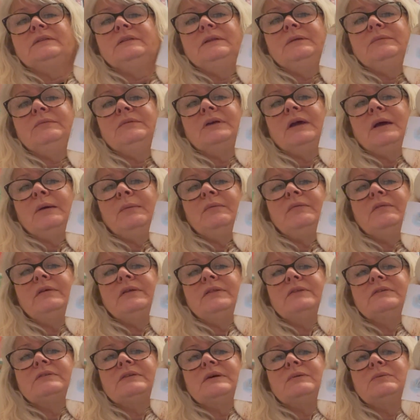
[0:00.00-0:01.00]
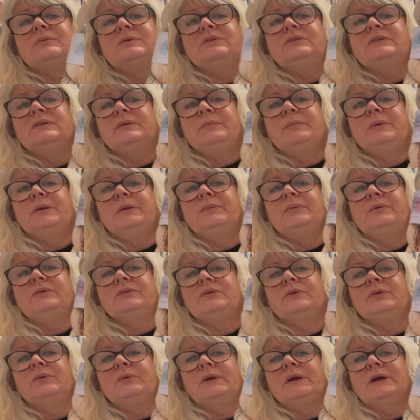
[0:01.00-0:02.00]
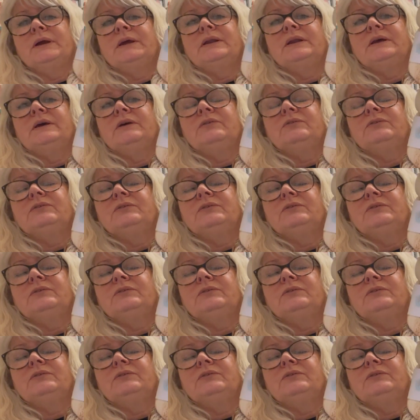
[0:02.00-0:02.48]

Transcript: There was a couple of others I wanted, but I wasn't quick enough.